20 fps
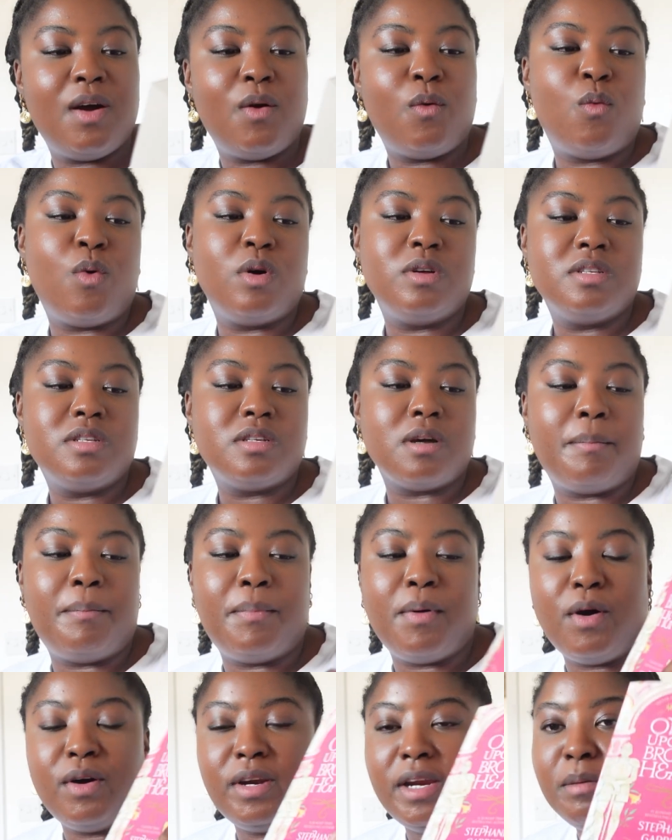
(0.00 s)
Once
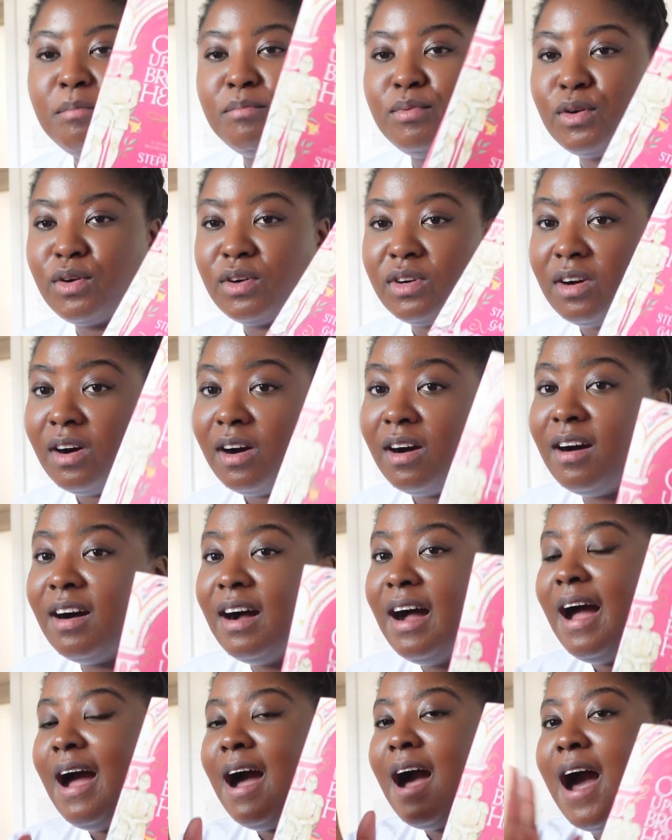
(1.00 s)
Upon a Broken Heart.
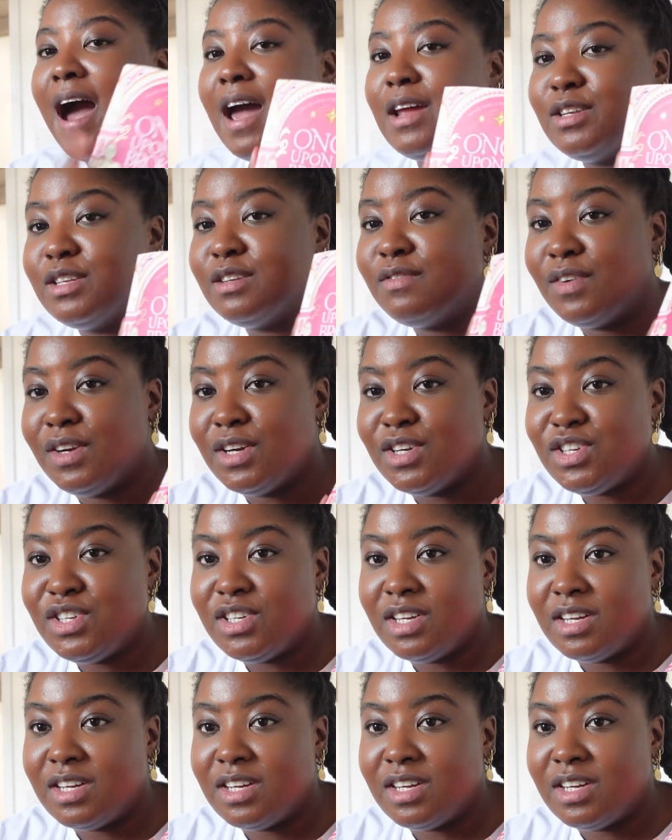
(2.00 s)
I just finished